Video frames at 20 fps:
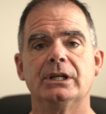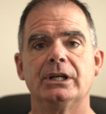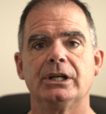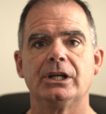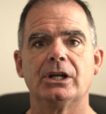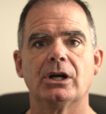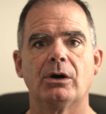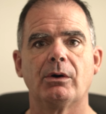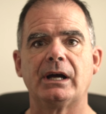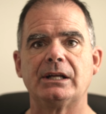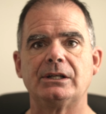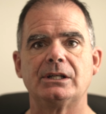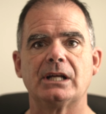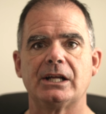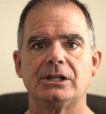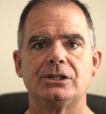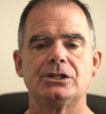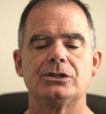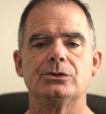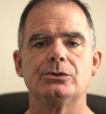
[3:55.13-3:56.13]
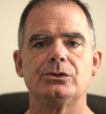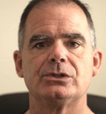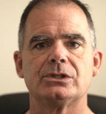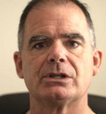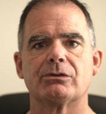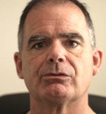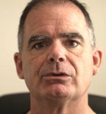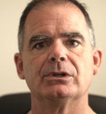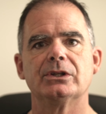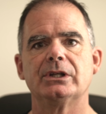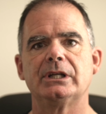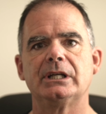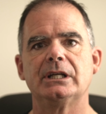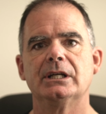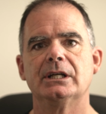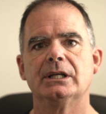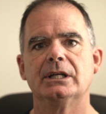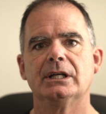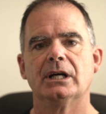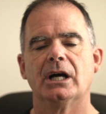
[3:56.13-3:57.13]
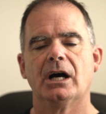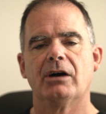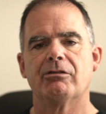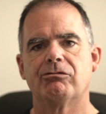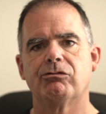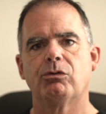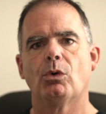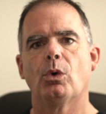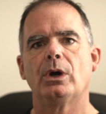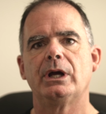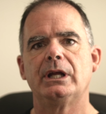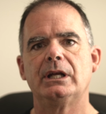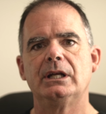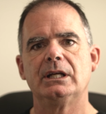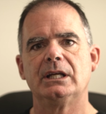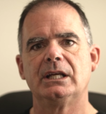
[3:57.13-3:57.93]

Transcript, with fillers: You know, I choose to really avoid